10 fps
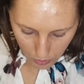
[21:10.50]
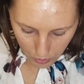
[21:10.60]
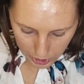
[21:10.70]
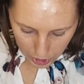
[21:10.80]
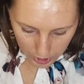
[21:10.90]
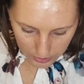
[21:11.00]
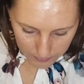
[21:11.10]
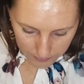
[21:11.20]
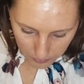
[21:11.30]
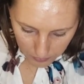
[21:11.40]

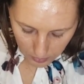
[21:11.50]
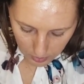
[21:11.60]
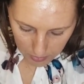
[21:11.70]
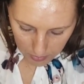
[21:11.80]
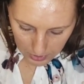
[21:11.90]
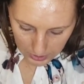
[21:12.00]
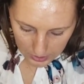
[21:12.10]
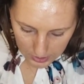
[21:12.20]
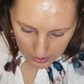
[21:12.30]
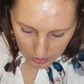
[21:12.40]
Question. The
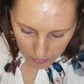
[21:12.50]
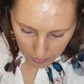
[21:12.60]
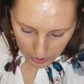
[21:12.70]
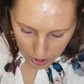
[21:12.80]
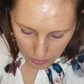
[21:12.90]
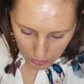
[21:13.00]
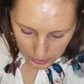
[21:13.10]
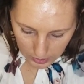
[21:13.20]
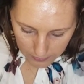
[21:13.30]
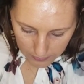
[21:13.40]
main system pressure
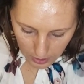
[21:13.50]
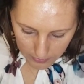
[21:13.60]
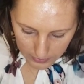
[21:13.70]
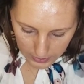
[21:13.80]
relief valve